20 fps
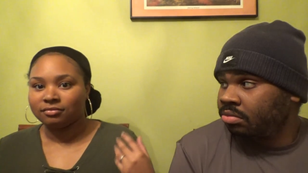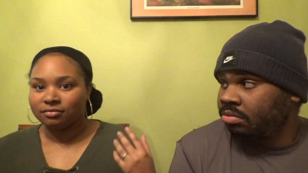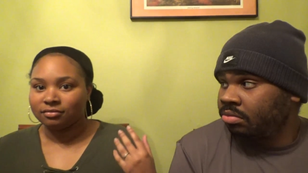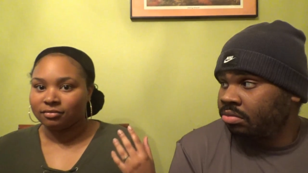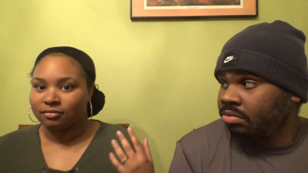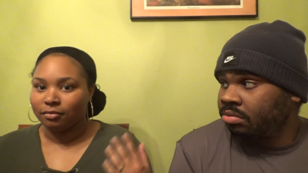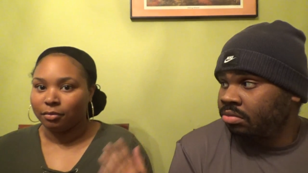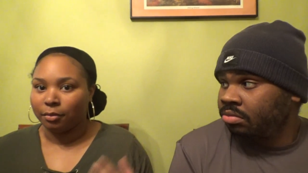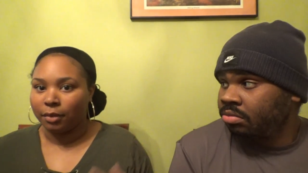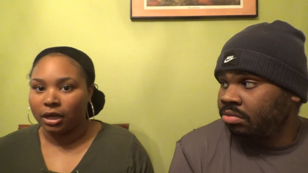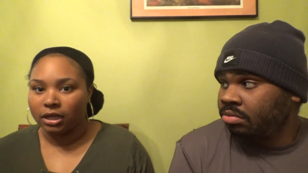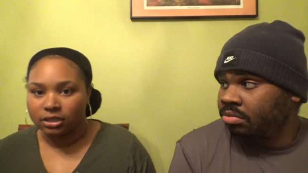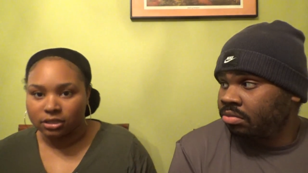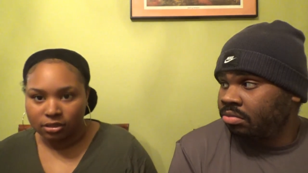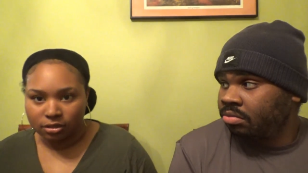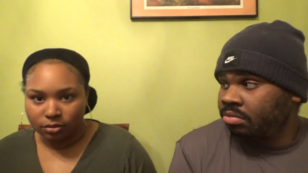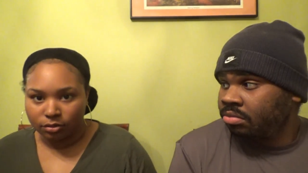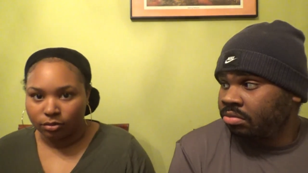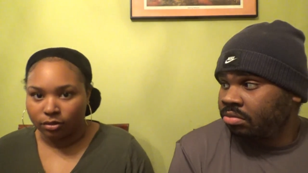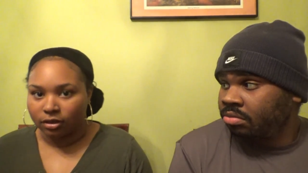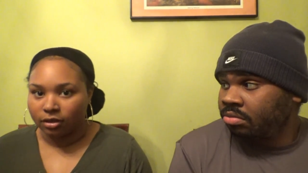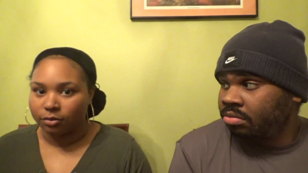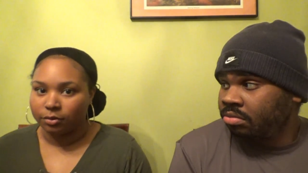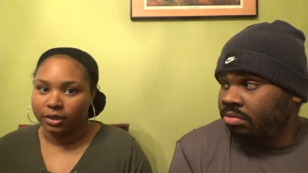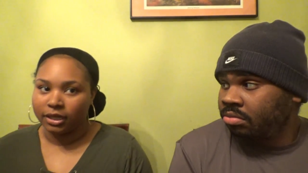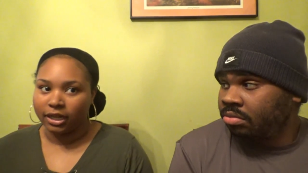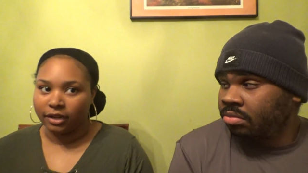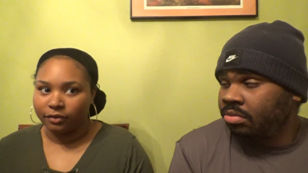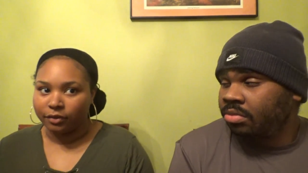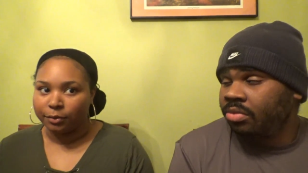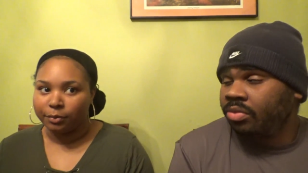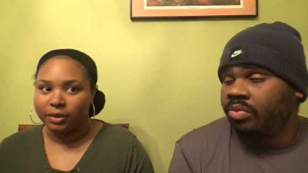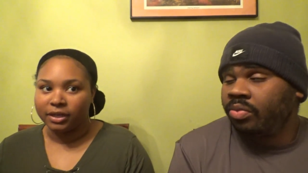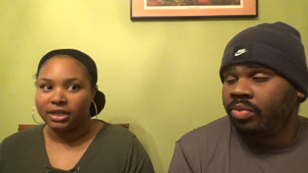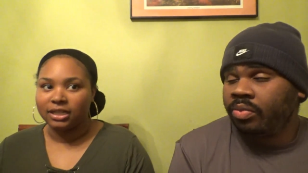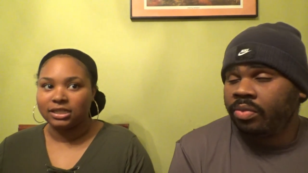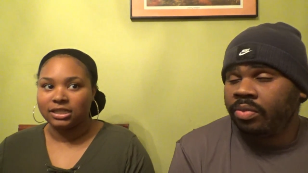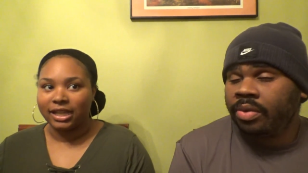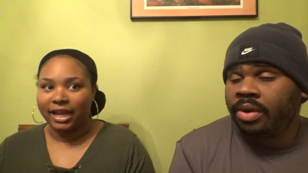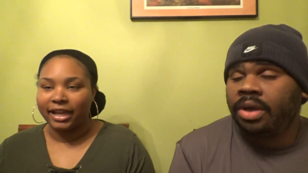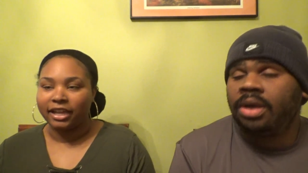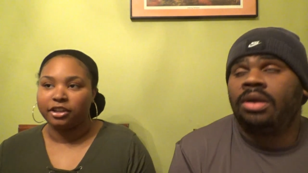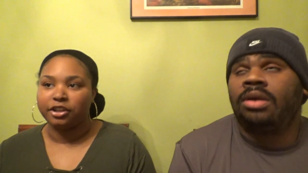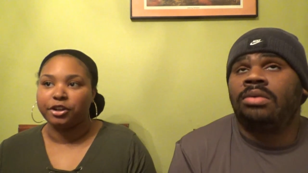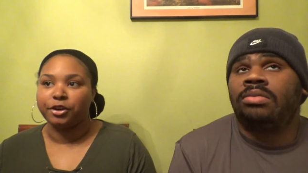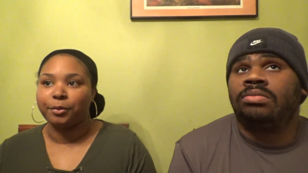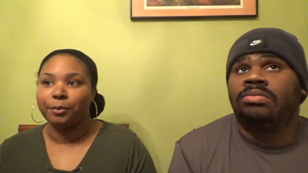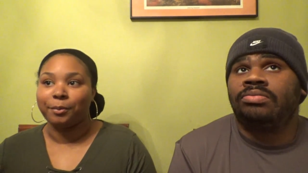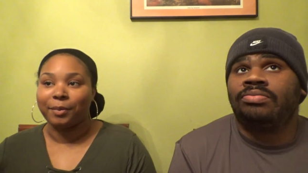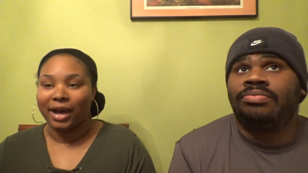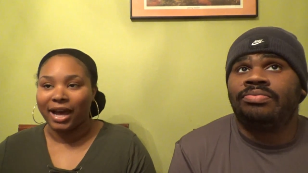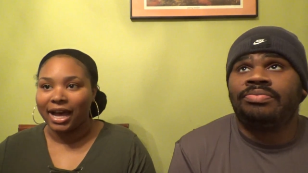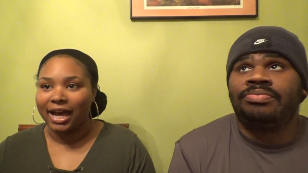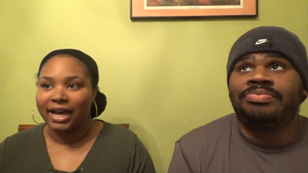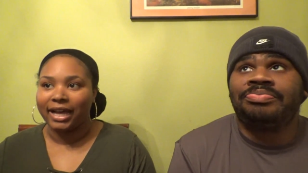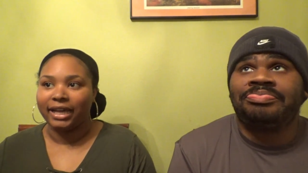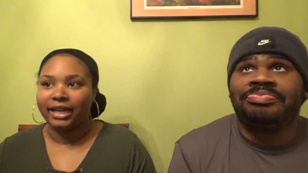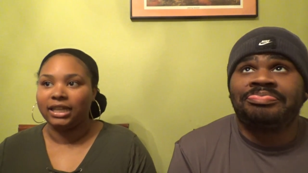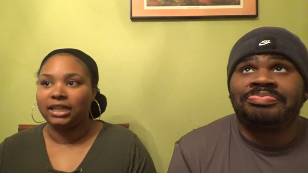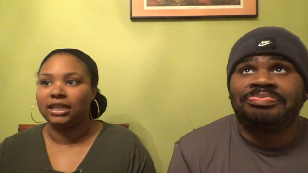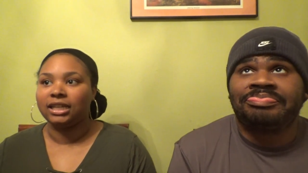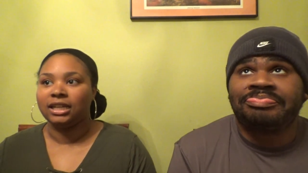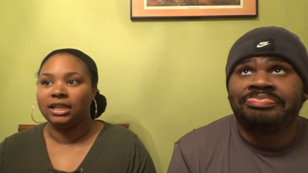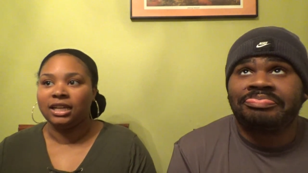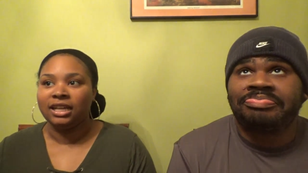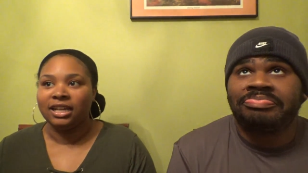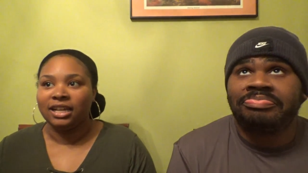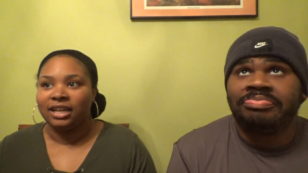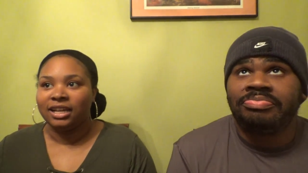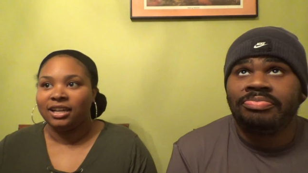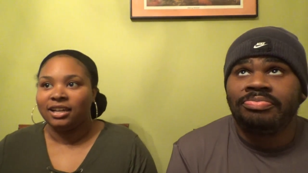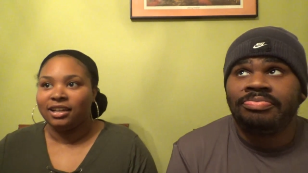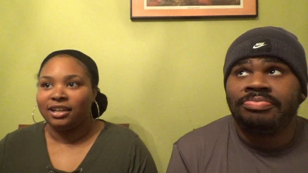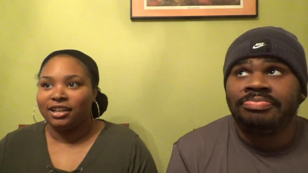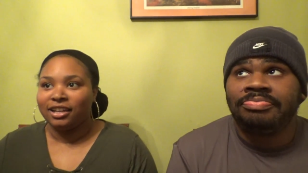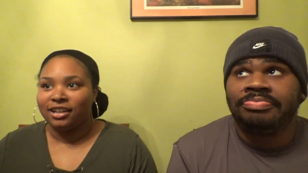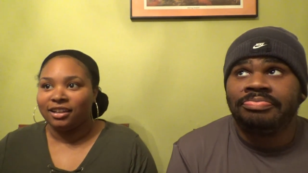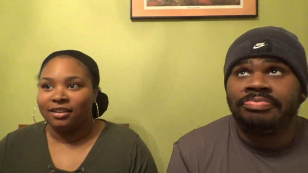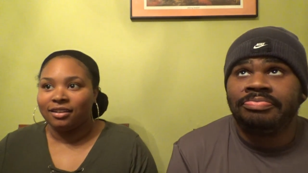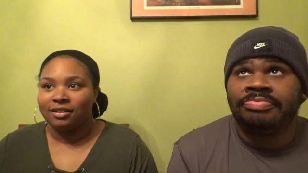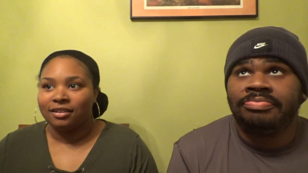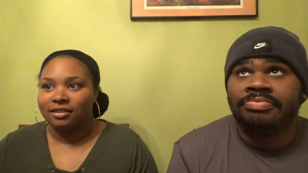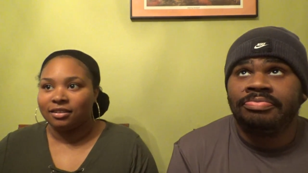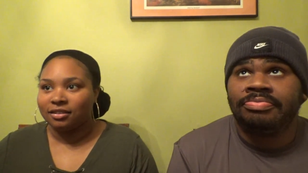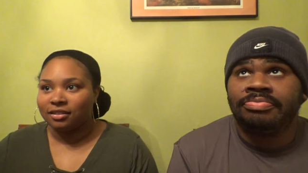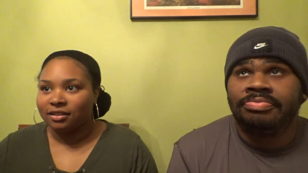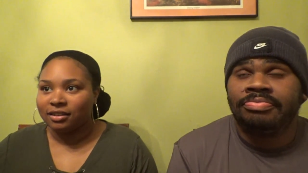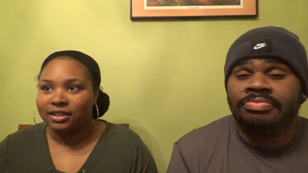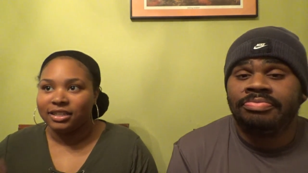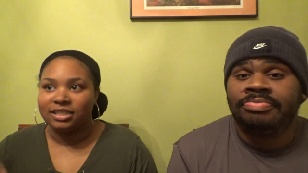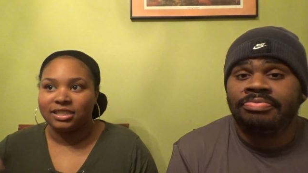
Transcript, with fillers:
Speaker 1: muscle or whatever but right. it's like your mind is